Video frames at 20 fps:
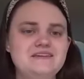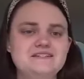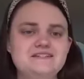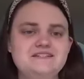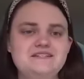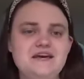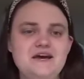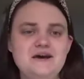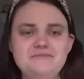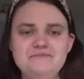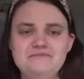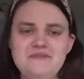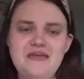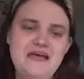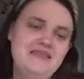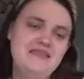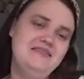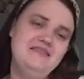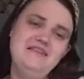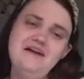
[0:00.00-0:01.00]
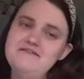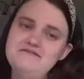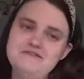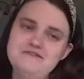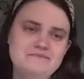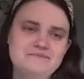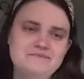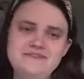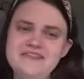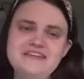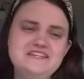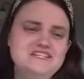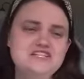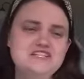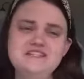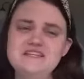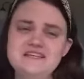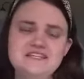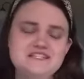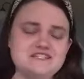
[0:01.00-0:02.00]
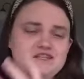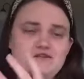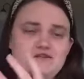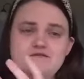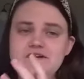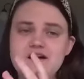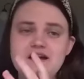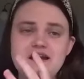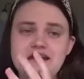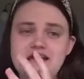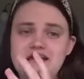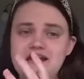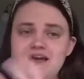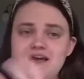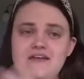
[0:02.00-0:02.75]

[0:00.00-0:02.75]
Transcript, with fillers: So love them, but they just think it's so funny.